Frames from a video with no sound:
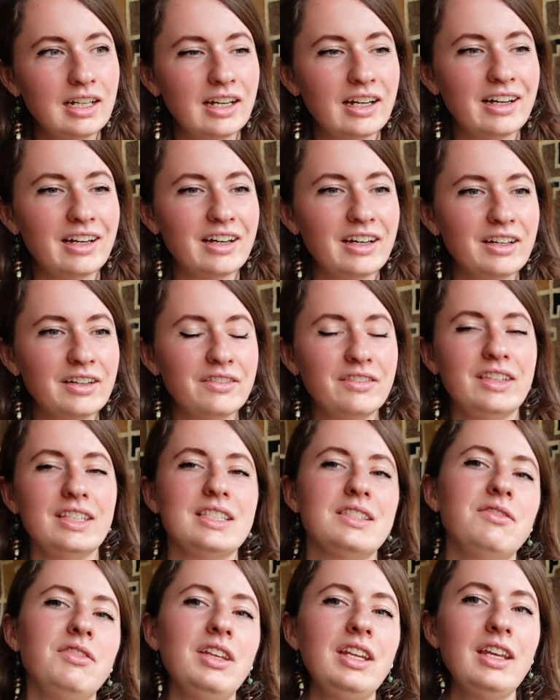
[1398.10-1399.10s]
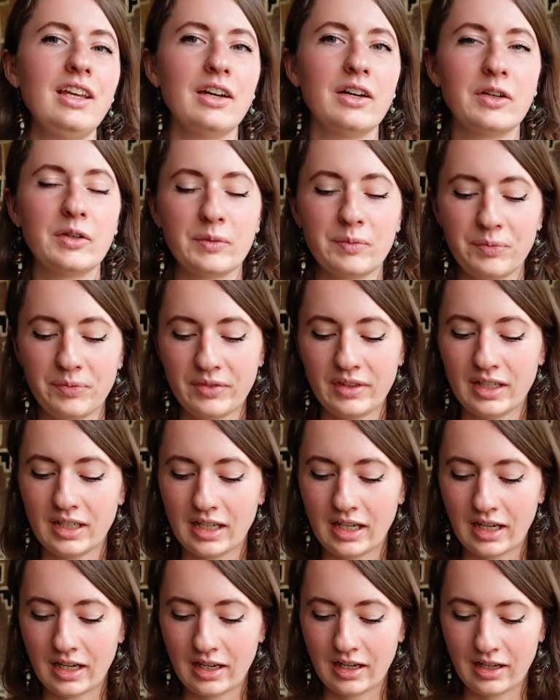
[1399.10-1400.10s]
of this video.
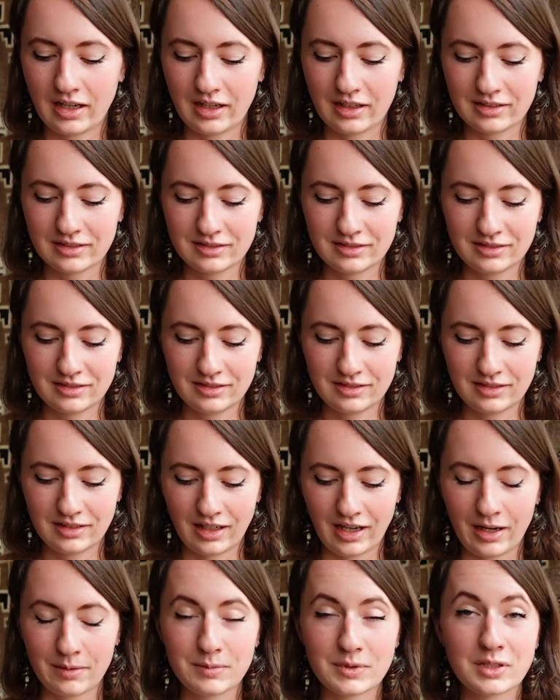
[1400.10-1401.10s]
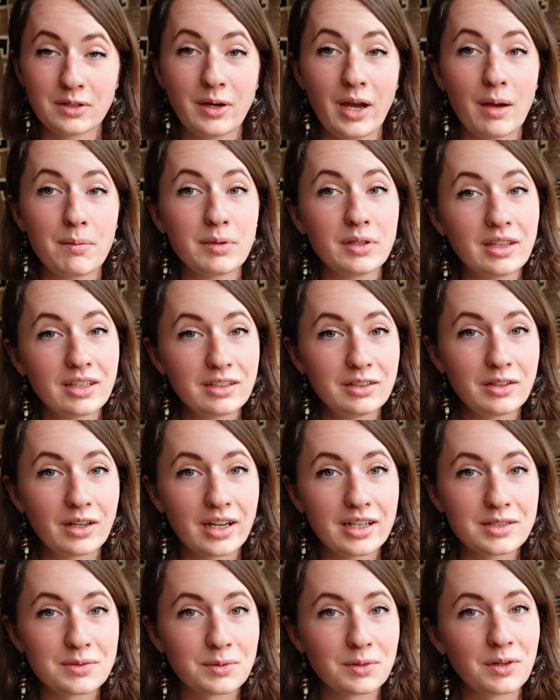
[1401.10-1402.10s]
I'm so happy that you
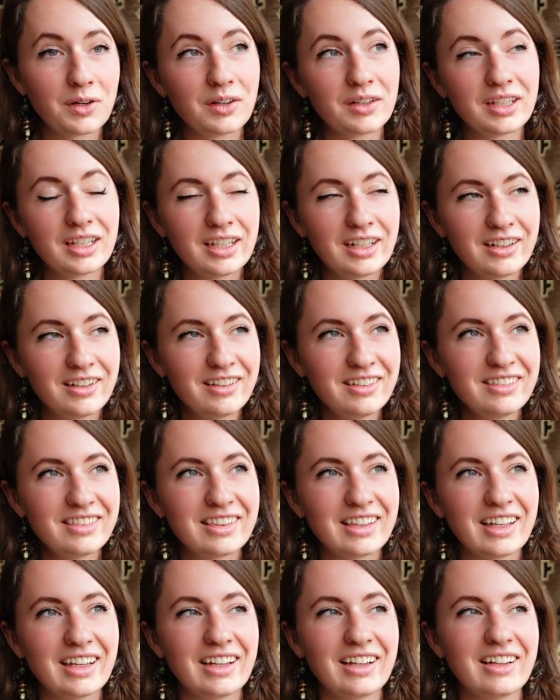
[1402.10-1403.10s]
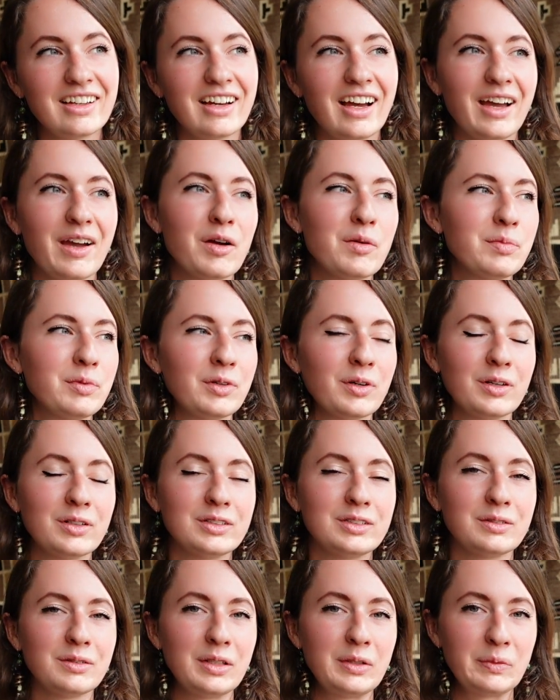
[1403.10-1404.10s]
guys were all here. I hope you're all
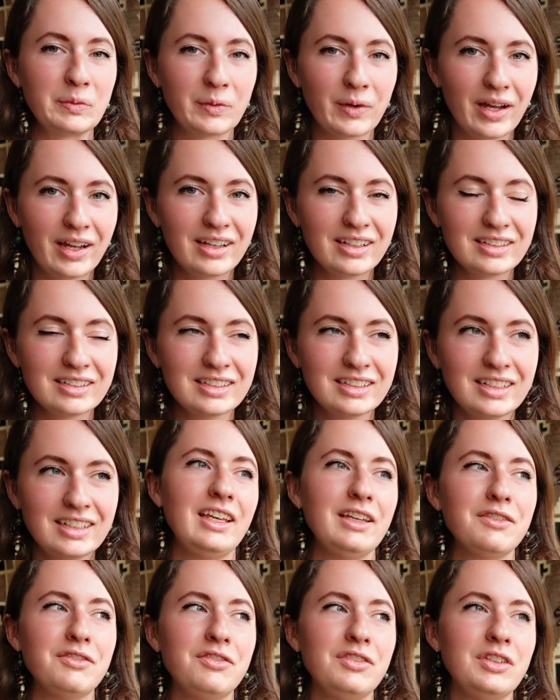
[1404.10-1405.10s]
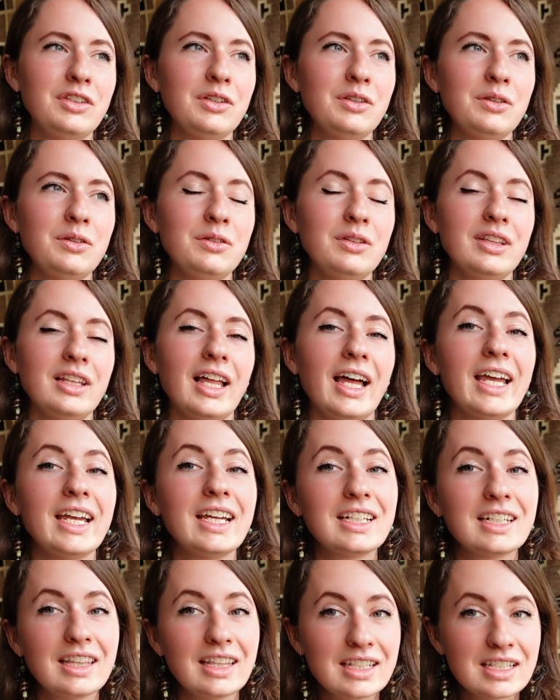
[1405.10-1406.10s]
doing well. If you
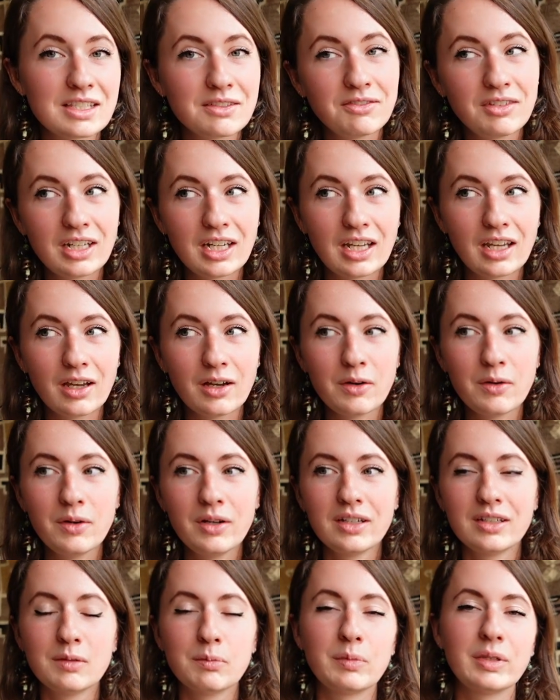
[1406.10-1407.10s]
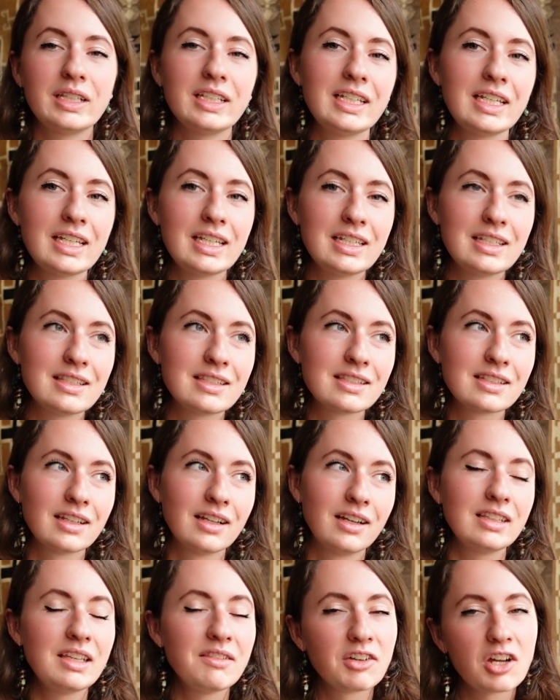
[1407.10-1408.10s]
liked this video, please
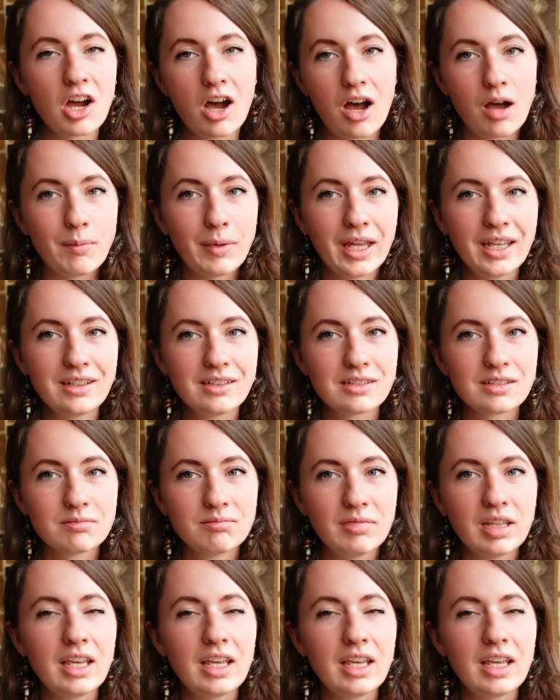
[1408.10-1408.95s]
leave a comment.